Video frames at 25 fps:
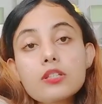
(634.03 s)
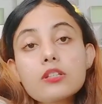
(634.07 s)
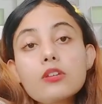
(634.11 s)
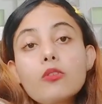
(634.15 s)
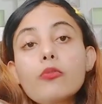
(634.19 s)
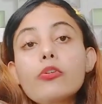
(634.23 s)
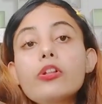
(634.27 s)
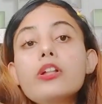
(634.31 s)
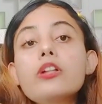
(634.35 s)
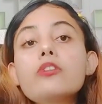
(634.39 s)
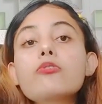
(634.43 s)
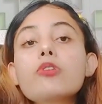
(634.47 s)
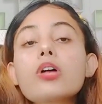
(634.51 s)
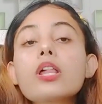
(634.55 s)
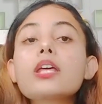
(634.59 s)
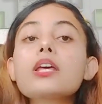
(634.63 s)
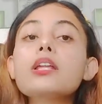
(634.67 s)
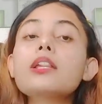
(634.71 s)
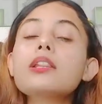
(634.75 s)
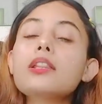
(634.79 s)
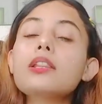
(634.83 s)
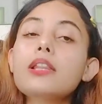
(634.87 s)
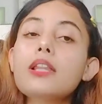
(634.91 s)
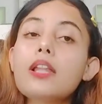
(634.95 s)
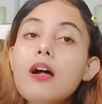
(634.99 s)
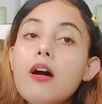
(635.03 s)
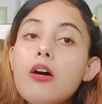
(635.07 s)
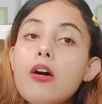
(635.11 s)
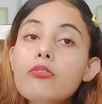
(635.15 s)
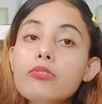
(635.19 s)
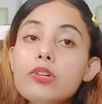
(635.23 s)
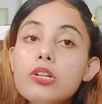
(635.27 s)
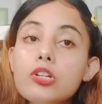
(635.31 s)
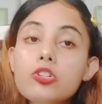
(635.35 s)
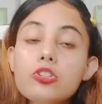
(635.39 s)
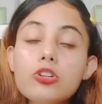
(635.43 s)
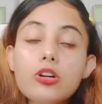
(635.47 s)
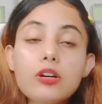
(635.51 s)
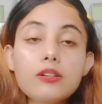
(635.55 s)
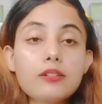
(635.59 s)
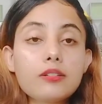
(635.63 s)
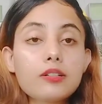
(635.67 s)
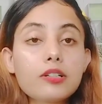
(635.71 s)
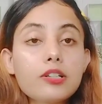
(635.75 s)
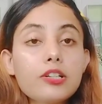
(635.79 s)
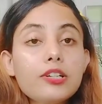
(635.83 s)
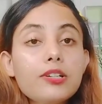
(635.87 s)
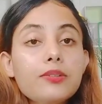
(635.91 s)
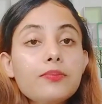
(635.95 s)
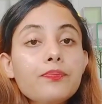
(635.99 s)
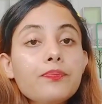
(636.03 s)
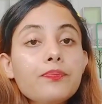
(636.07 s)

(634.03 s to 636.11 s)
will really love each other,